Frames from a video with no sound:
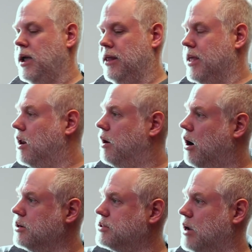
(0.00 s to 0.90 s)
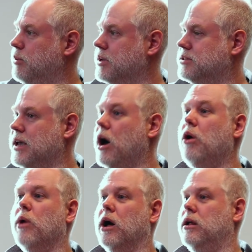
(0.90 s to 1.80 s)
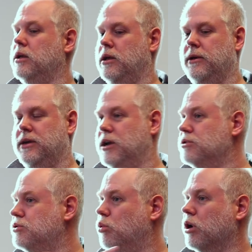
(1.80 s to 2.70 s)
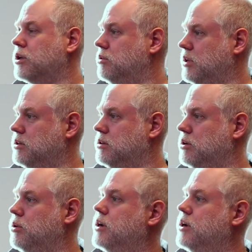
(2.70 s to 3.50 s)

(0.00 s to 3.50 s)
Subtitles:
And then on our side, we can say, oh, well, here's the work you need to do,